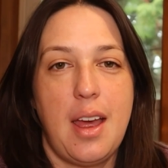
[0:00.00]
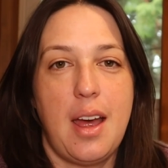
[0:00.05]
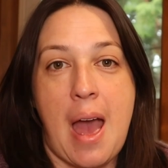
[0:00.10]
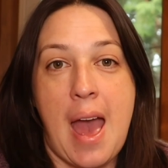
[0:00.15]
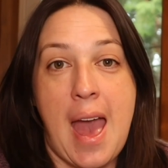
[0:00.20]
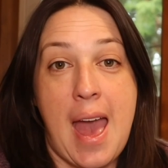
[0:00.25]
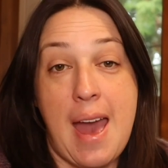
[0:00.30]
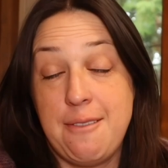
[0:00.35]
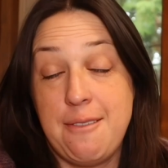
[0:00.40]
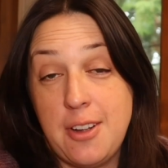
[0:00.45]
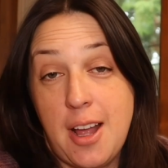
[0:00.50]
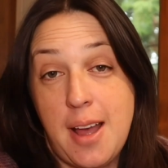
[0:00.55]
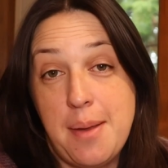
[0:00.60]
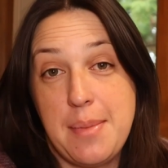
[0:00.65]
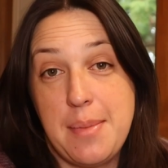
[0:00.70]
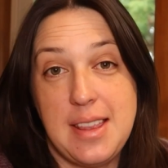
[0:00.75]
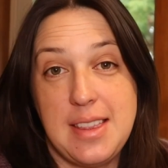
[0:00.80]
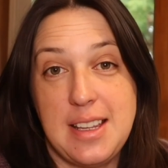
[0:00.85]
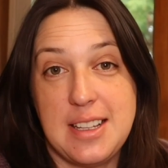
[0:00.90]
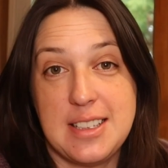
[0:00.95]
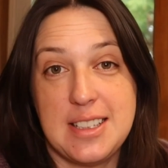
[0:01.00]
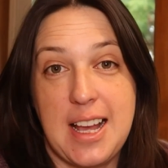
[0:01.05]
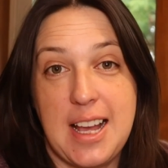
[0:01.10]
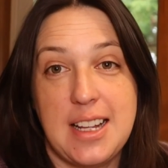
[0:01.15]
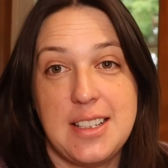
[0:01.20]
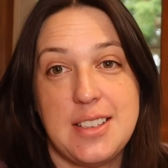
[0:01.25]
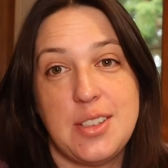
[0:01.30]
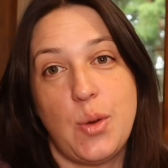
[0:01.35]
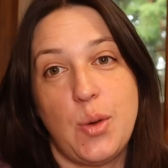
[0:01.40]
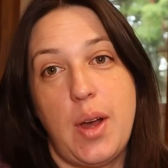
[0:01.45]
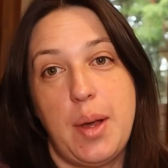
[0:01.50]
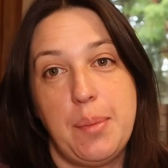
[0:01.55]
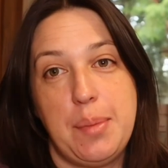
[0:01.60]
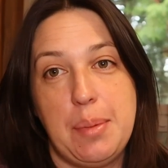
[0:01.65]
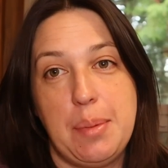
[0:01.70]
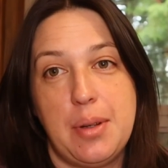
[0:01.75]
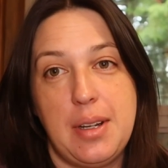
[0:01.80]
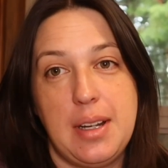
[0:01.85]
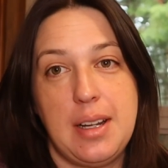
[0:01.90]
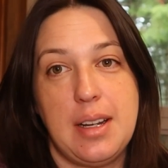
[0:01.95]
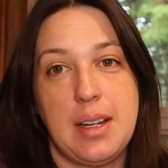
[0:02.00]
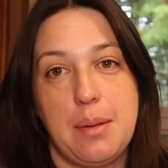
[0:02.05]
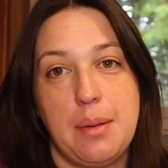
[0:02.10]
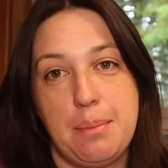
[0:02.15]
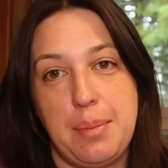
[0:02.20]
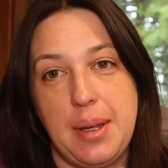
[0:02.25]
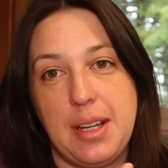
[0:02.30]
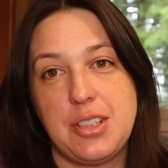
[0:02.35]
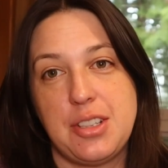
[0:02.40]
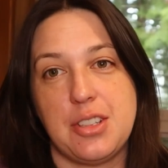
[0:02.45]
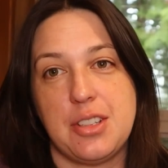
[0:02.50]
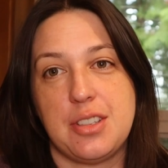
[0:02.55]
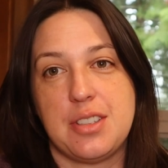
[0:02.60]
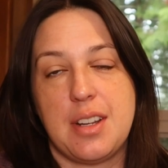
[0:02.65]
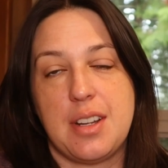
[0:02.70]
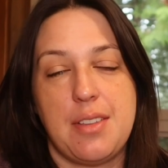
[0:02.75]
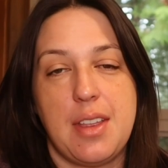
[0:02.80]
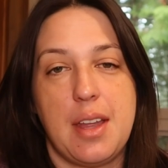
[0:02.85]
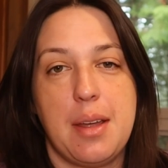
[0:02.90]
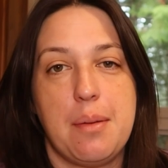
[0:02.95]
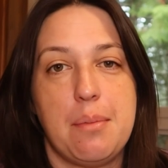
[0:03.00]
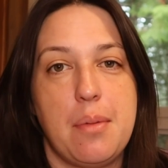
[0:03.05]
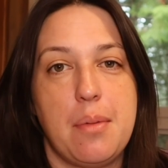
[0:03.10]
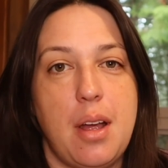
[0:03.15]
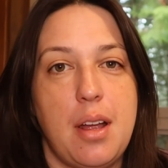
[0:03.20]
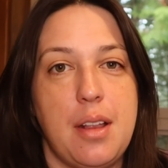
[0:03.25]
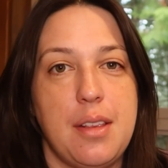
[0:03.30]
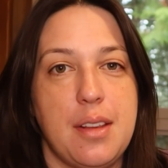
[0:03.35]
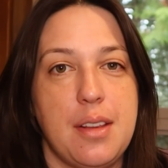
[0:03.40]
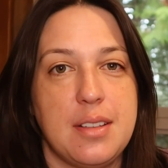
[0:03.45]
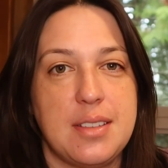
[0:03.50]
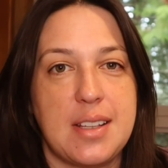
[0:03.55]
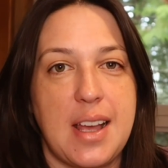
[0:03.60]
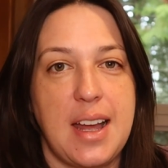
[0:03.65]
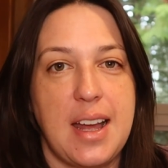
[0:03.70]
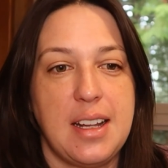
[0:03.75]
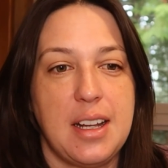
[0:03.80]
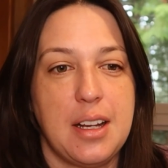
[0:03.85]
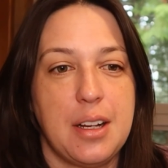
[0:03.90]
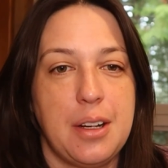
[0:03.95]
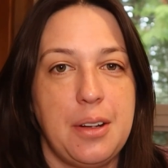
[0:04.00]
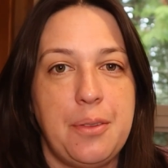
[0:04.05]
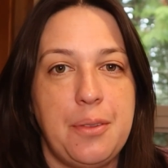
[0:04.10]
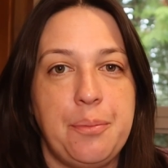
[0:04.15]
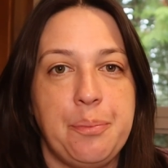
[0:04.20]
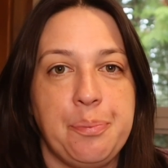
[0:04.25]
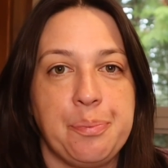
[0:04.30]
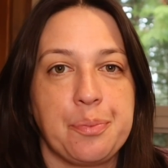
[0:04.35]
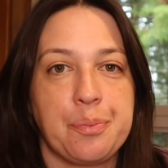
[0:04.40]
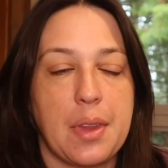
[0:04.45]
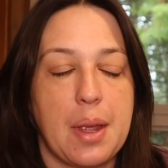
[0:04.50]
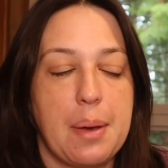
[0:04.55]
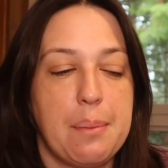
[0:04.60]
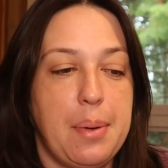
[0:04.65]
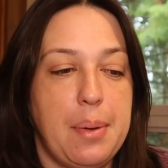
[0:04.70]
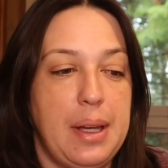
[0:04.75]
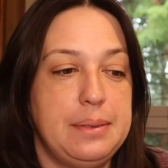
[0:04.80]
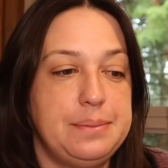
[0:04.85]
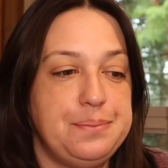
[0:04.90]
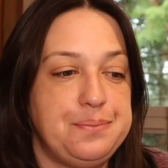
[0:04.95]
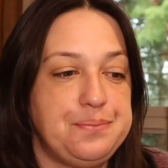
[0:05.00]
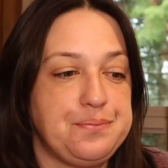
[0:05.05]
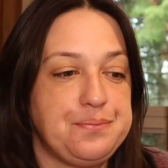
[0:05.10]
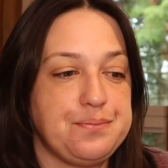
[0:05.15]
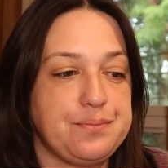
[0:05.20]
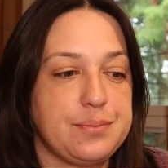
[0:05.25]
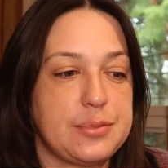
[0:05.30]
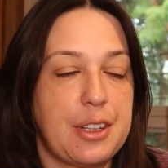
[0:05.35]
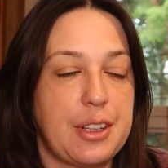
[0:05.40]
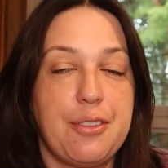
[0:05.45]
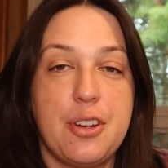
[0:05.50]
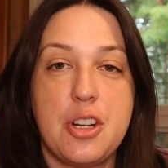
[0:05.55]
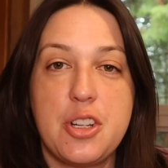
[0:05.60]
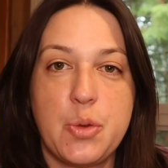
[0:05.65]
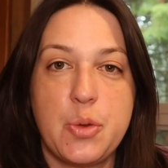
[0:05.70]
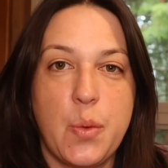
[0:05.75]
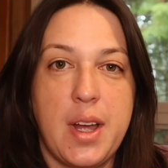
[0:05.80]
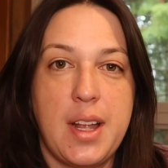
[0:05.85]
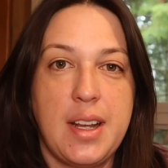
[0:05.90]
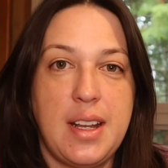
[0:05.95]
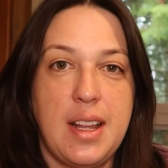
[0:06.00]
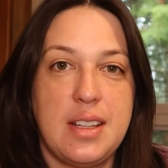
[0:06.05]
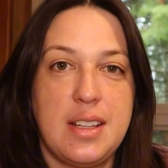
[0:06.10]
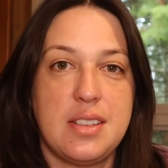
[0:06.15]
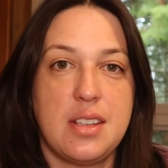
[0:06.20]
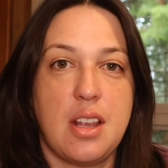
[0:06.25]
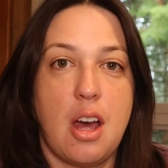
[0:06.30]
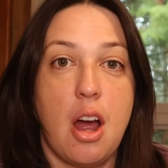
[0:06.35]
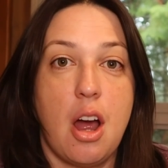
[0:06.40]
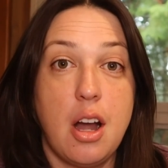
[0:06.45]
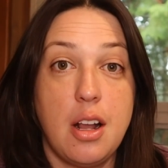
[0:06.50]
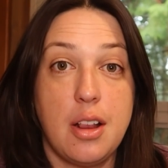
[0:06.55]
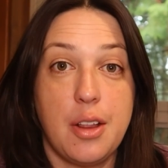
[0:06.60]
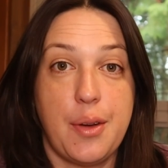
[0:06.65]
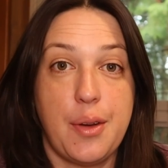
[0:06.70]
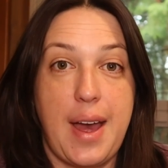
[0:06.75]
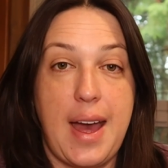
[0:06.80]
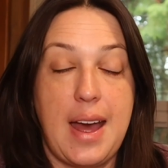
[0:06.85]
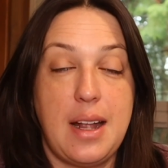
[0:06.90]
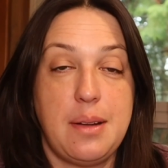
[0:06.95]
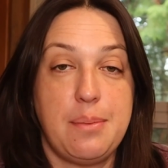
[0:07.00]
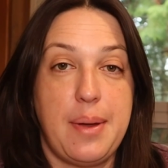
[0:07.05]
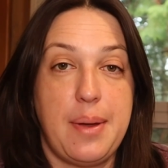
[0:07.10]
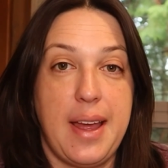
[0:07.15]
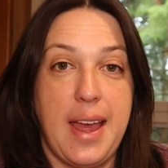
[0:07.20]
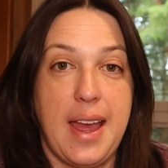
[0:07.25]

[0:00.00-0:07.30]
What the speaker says: I have not made these hats, so I'll be putting up pictures of them on the side here. But the first one is the Harlow hat by